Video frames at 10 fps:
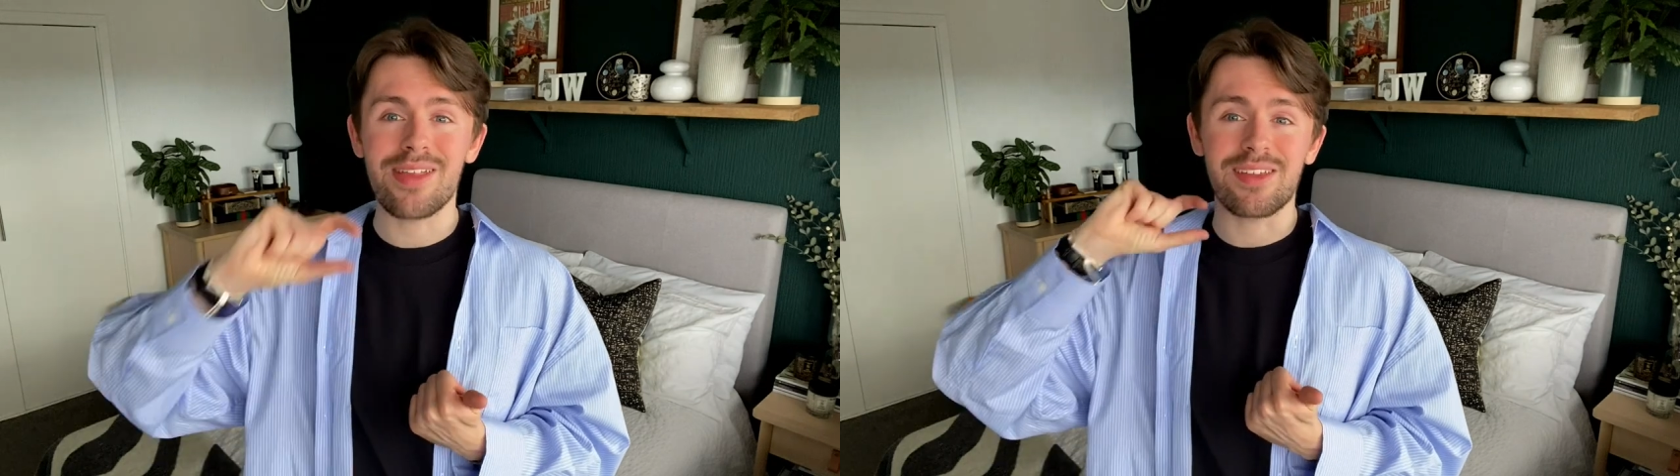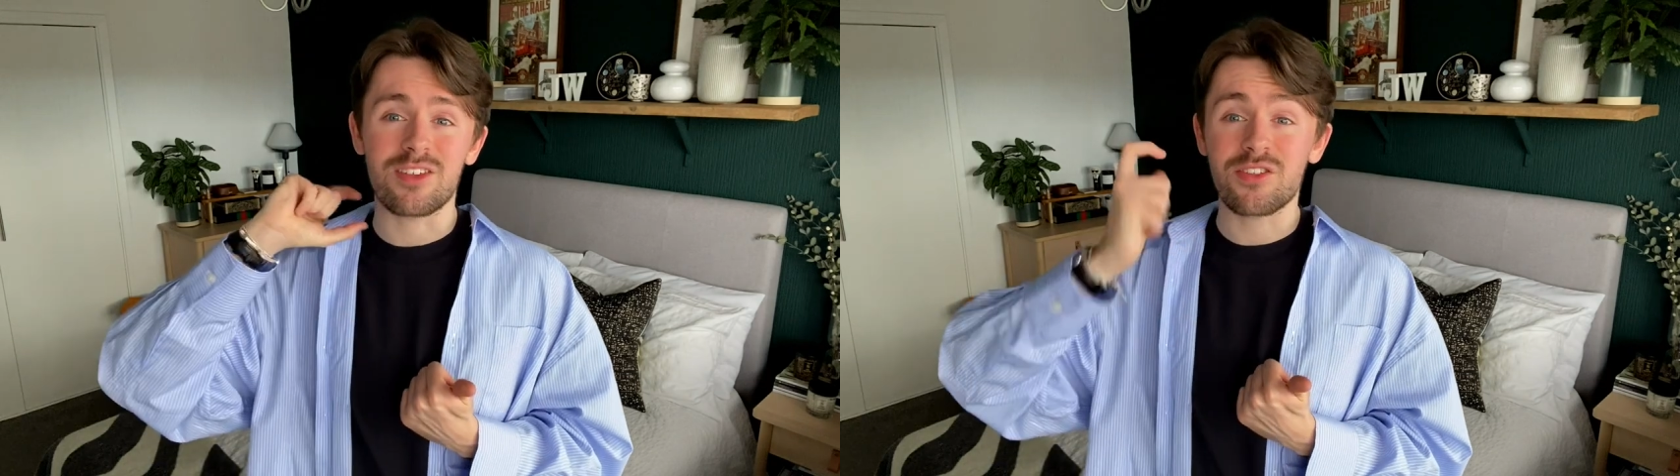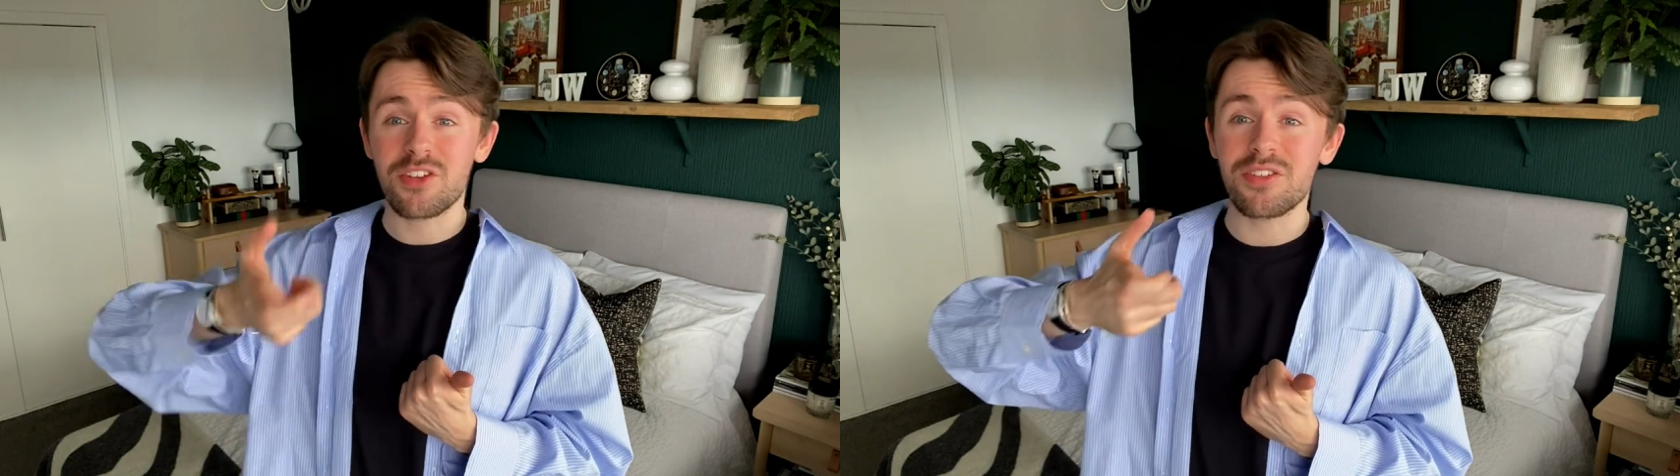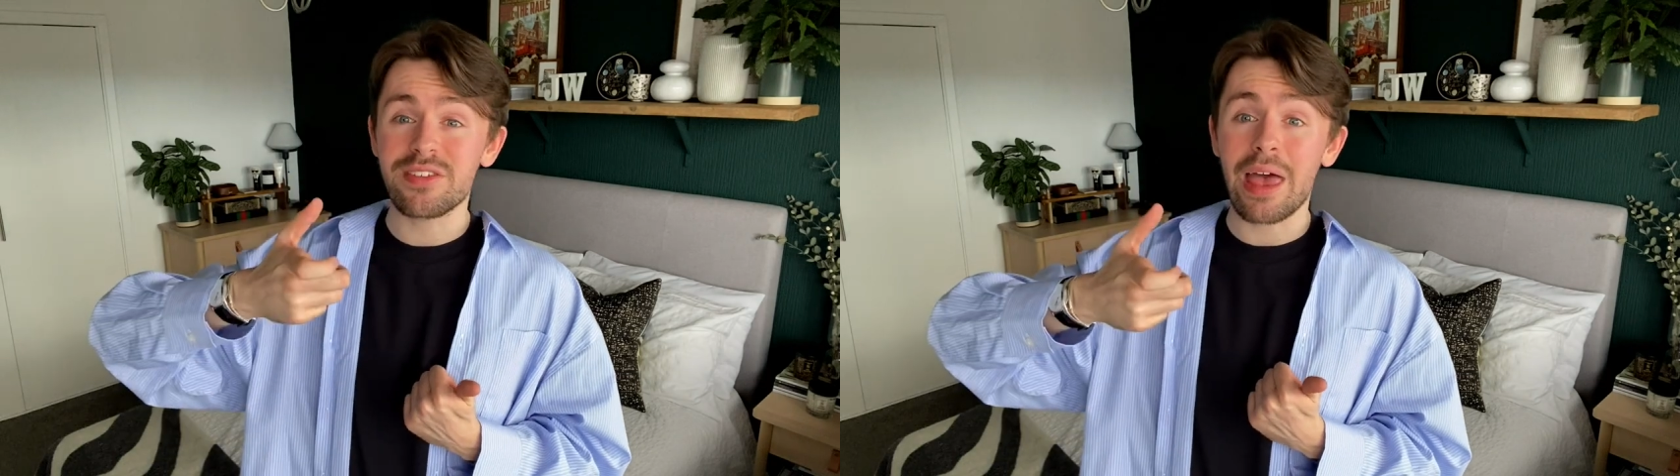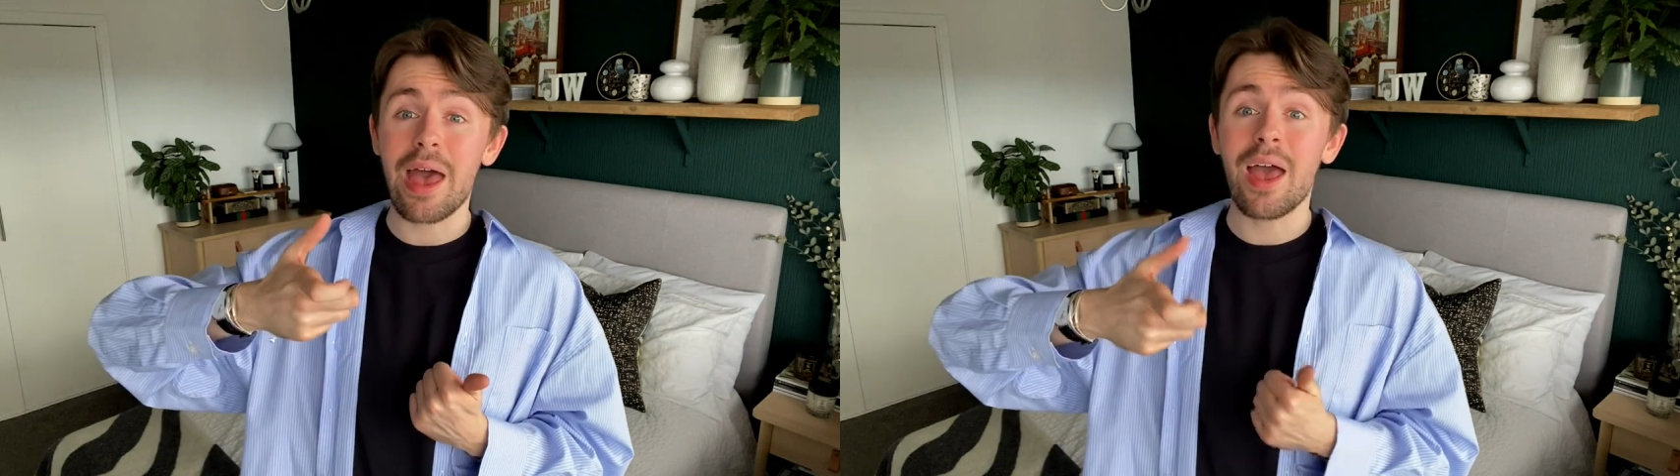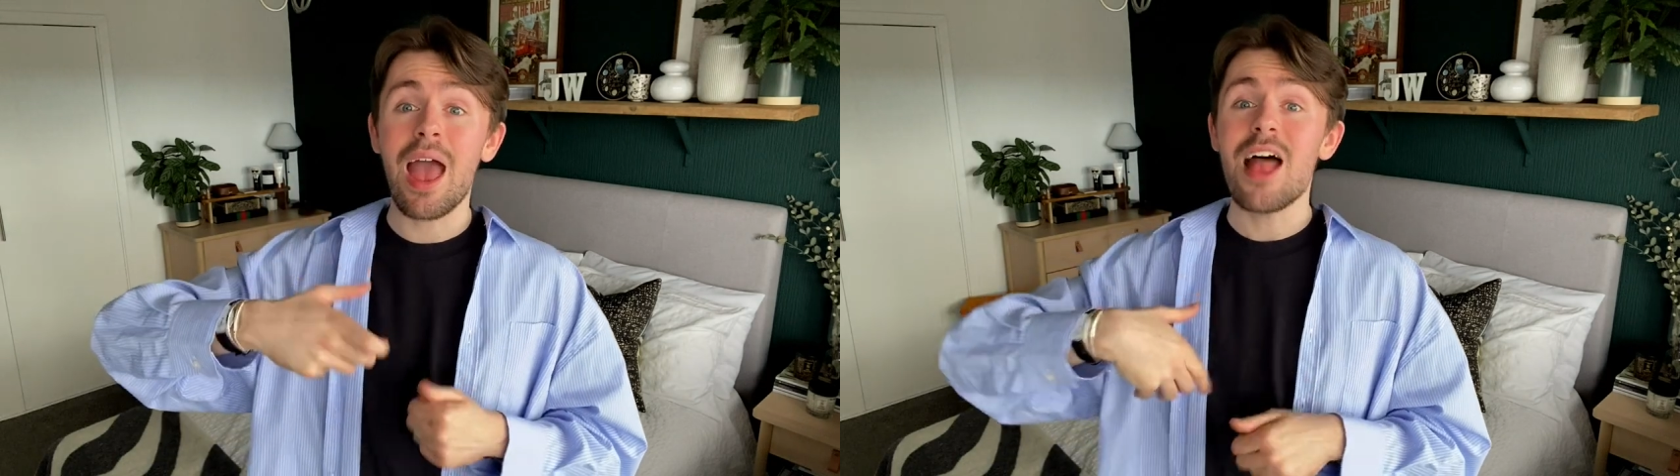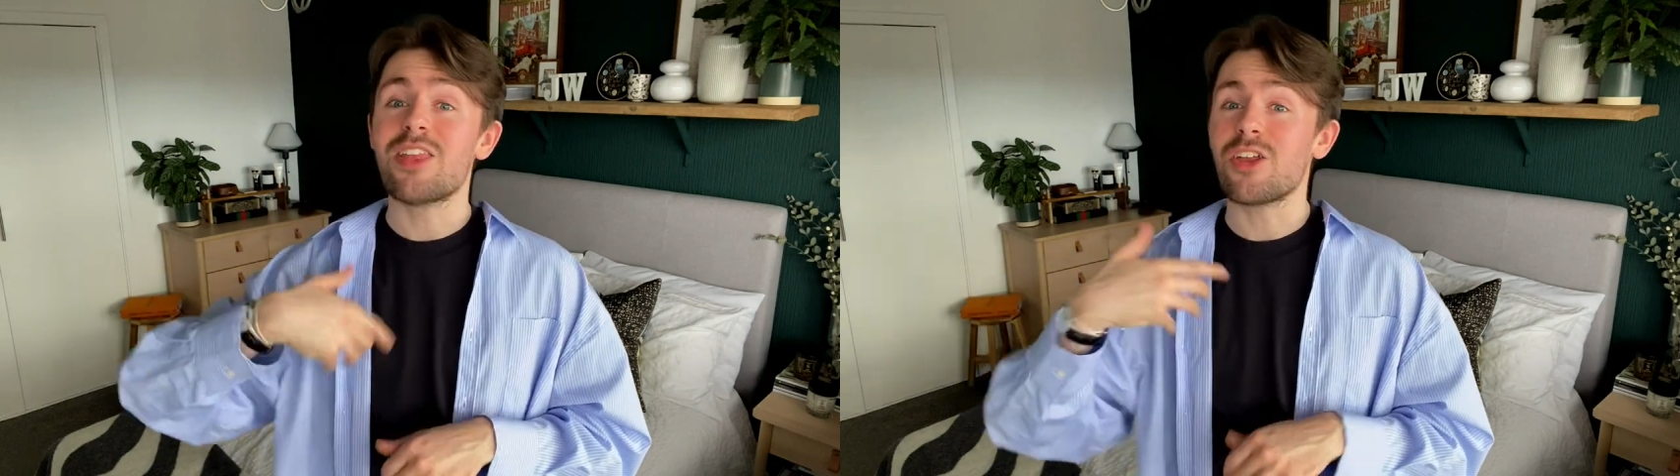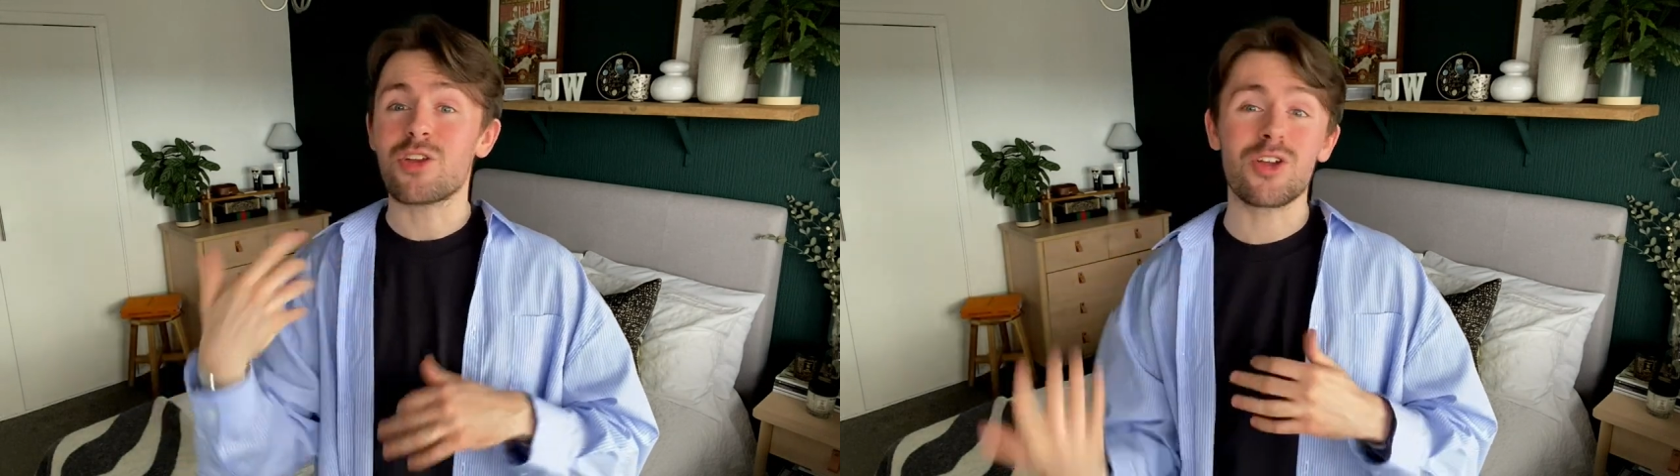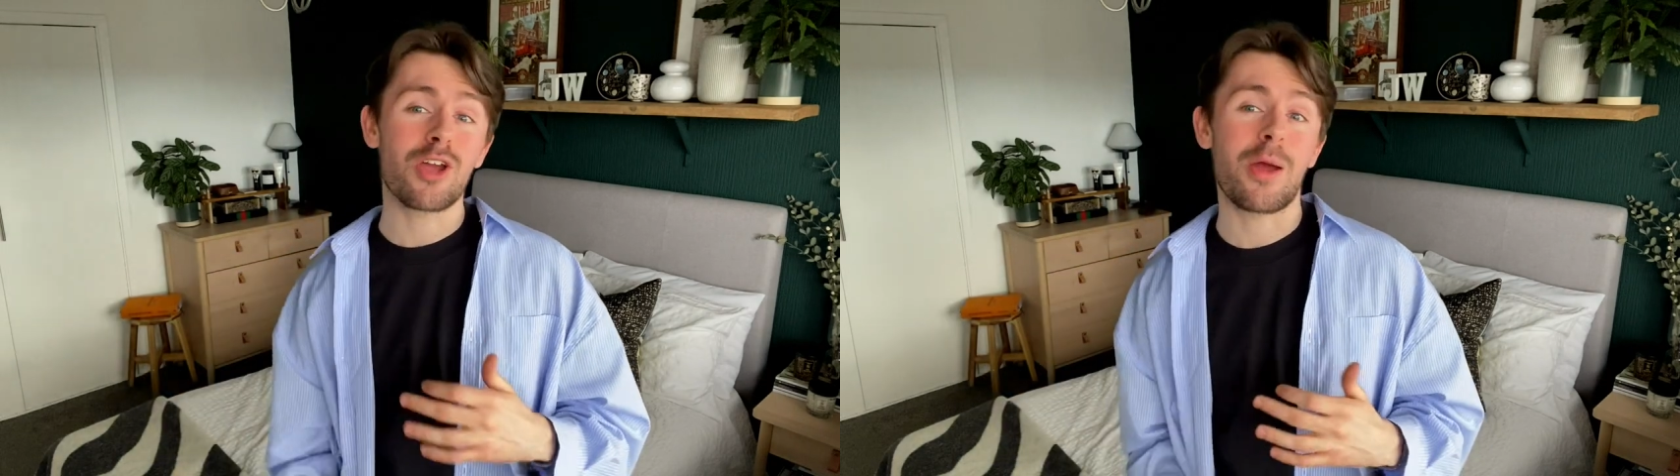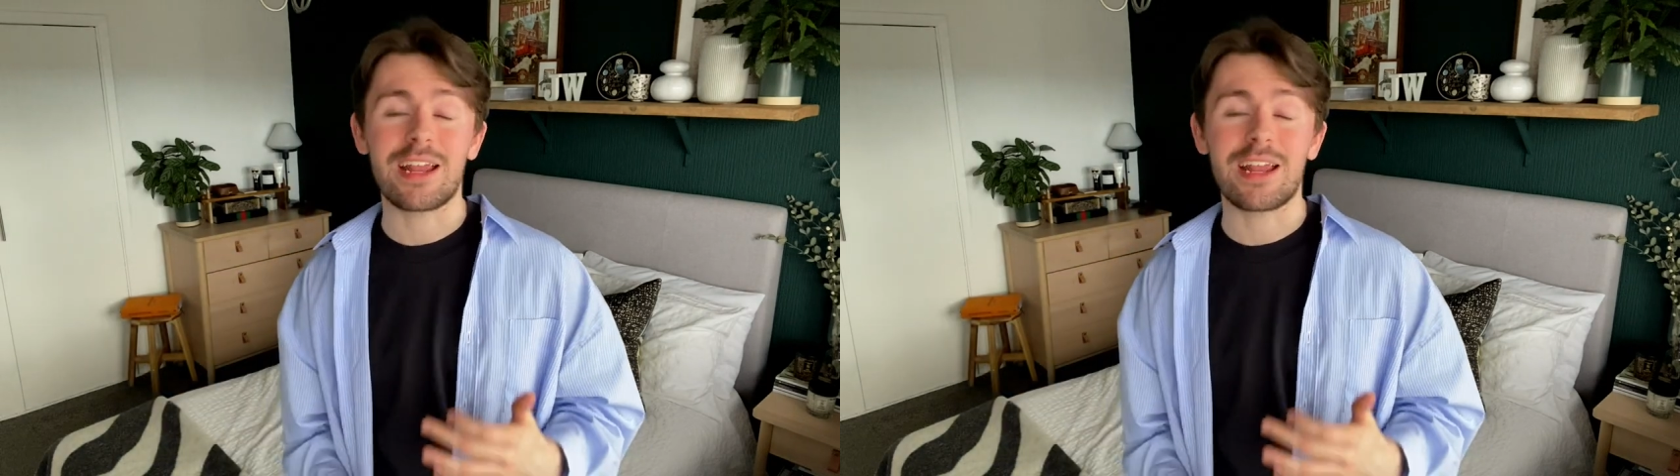there's a sunset, then you can go and